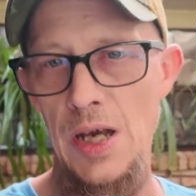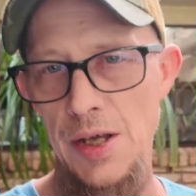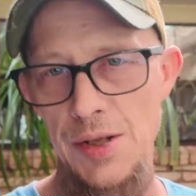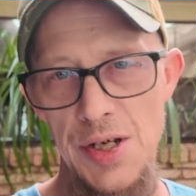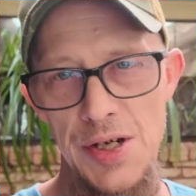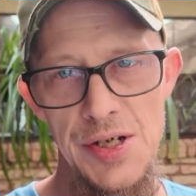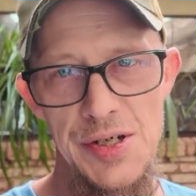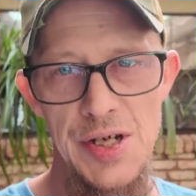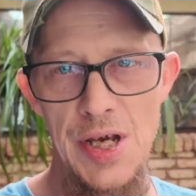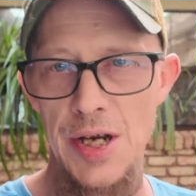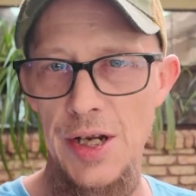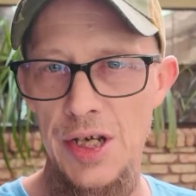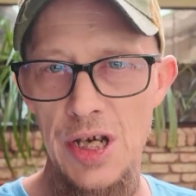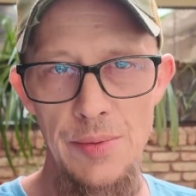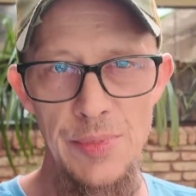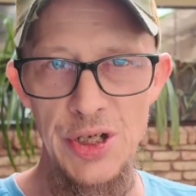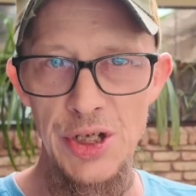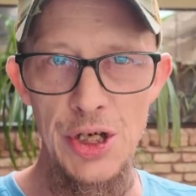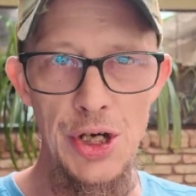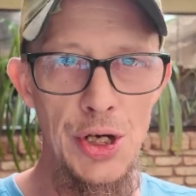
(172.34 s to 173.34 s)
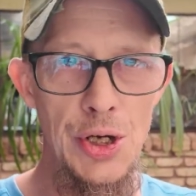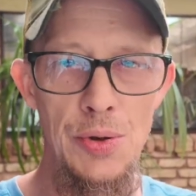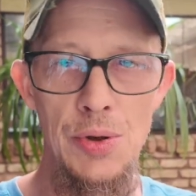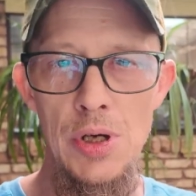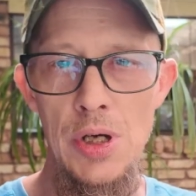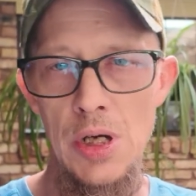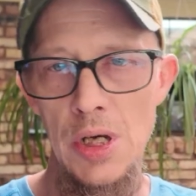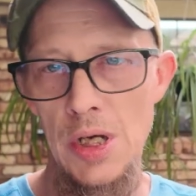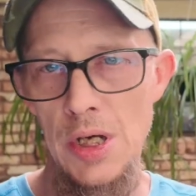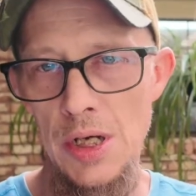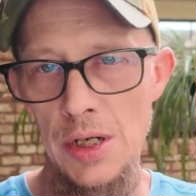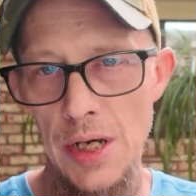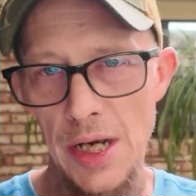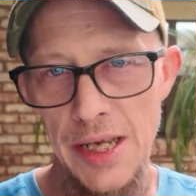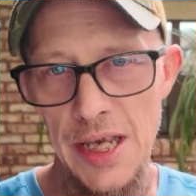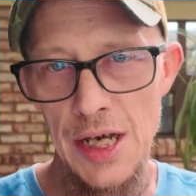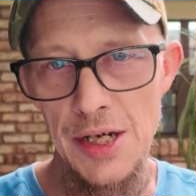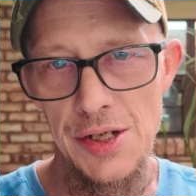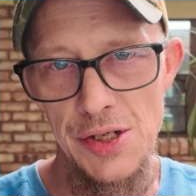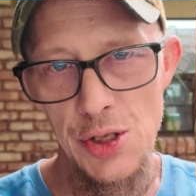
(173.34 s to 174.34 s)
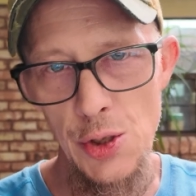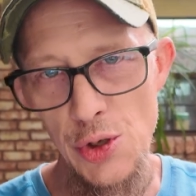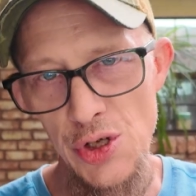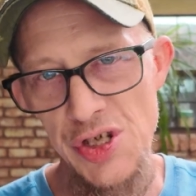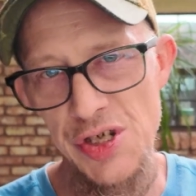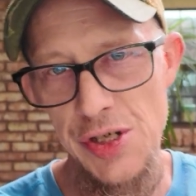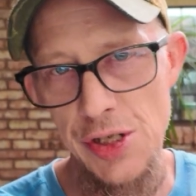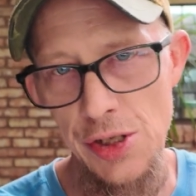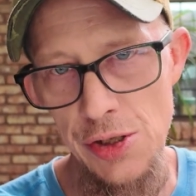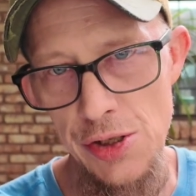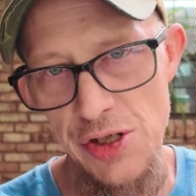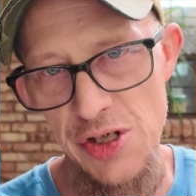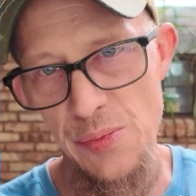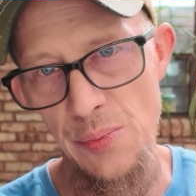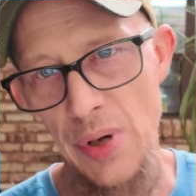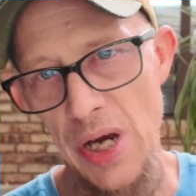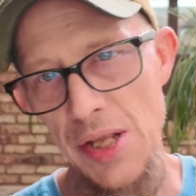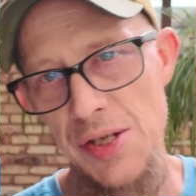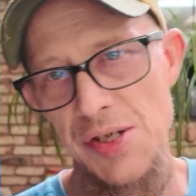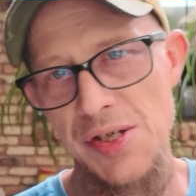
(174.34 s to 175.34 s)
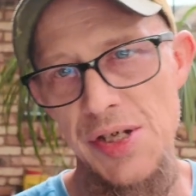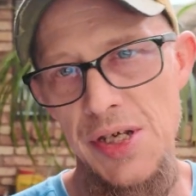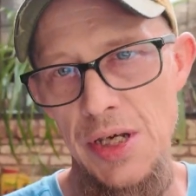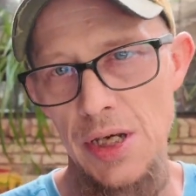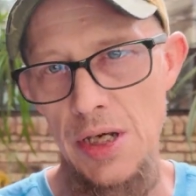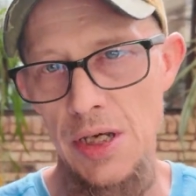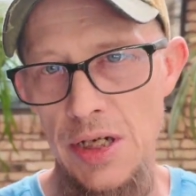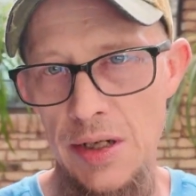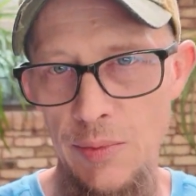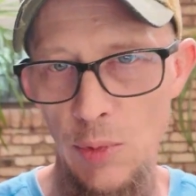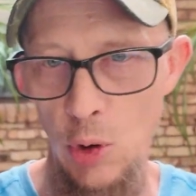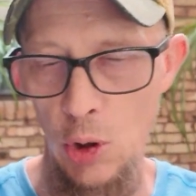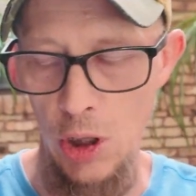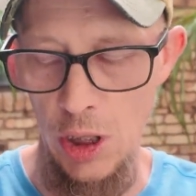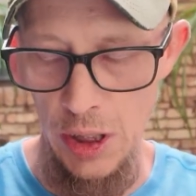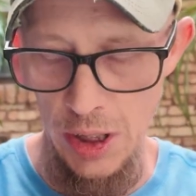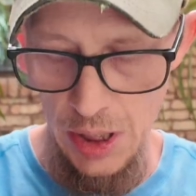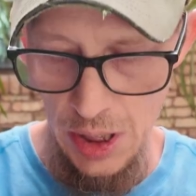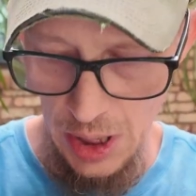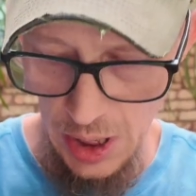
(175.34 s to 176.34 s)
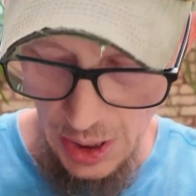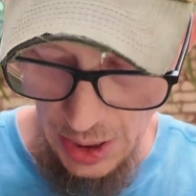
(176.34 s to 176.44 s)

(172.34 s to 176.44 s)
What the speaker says: they just kind of come and go. I can't just go to Sears and buy this kit anymore.